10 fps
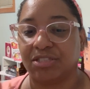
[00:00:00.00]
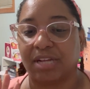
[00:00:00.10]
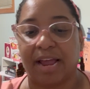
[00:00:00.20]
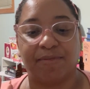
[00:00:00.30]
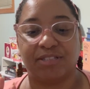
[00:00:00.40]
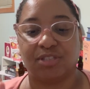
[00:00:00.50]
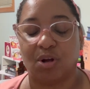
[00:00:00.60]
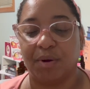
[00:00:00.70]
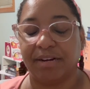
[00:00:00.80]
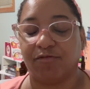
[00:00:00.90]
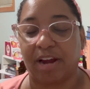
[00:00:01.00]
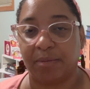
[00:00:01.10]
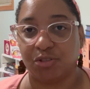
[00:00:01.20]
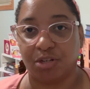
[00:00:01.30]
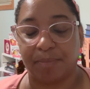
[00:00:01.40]
I was so
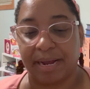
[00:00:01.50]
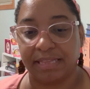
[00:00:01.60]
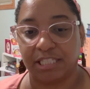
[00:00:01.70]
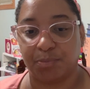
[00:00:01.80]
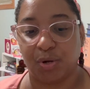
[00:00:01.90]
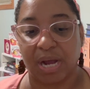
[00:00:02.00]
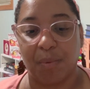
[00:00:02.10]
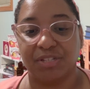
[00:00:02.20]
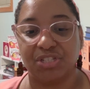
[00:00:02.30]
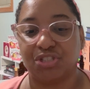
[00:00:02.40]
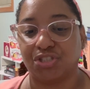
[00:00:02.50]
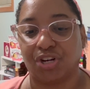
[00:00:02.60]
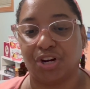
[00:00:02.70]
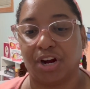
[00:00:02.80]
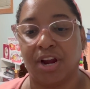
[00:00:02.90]
enraptured by this book. I wasn't
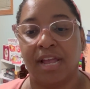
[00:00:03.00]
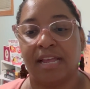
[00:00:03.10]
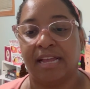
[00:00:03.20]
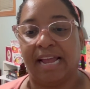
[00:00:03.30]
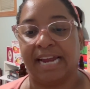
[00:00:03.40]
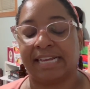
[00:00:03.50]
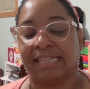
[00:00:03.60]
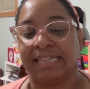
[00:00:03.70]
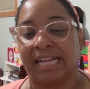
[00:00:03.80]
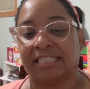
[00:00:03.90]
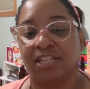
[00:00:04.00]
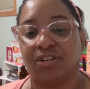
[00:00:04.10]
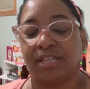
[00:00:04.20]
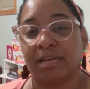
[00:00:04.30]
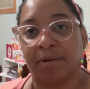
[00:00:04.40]
sure, and I think that's the
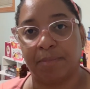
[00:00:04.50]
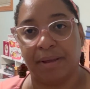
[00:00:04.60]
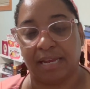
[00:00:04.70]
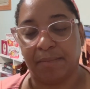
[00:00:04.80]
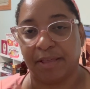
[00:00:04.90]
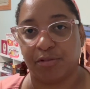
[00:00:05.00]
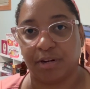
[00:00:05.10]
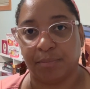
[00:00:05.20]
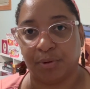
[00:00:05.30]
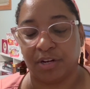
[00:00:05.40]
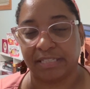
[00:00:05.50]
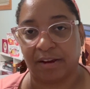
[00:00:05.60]
good thing about picking my 3 books.